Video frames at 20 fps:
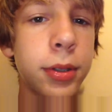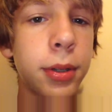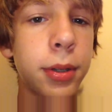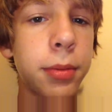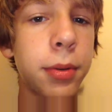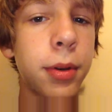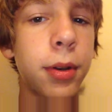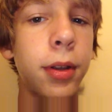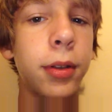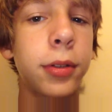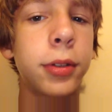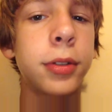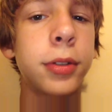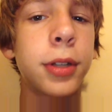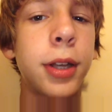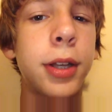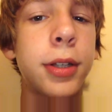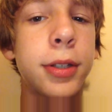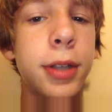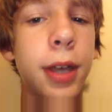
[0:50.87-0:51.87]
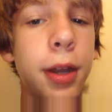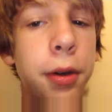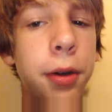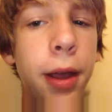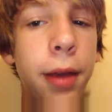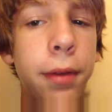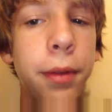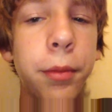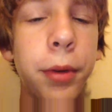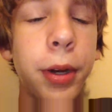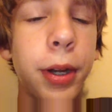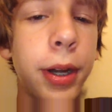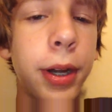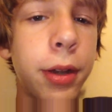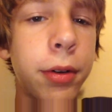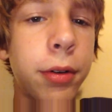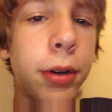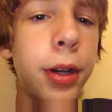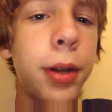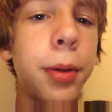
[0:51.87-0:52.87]
Something along those lines. I don't have them written
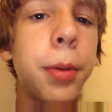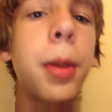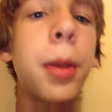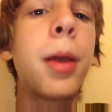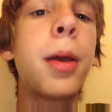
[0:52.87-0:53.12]
down right here,